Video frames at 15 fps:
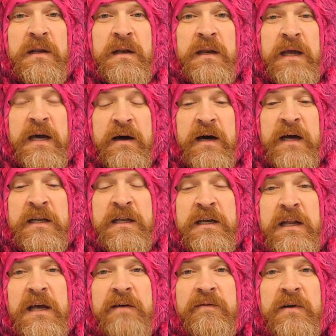Now, I
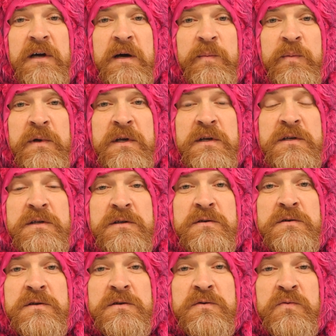did have a couple
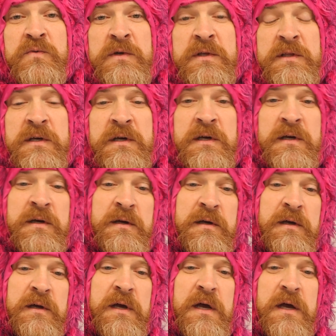issues with the
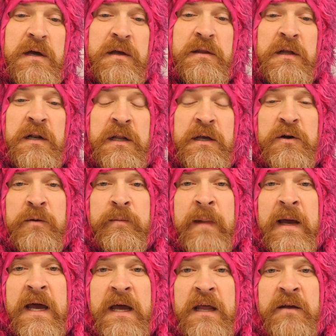litter
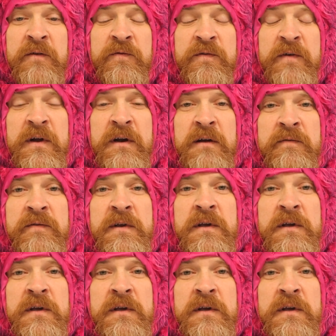mat in front of